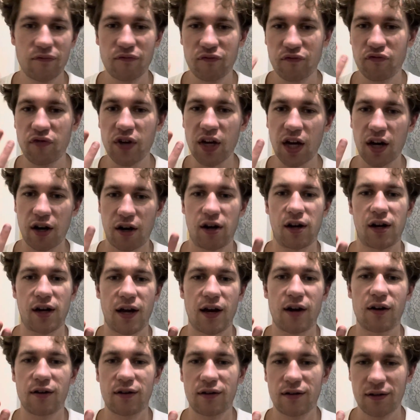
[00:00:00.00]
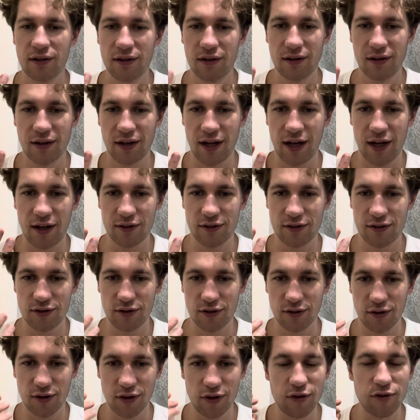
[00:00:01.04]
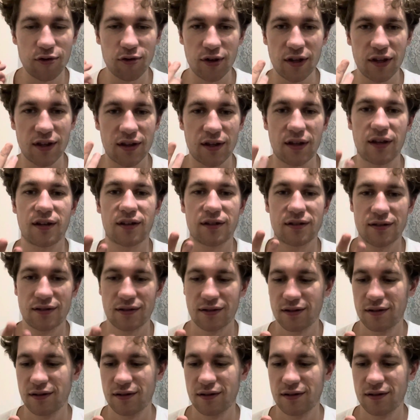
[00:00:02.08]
figuring out how to do three things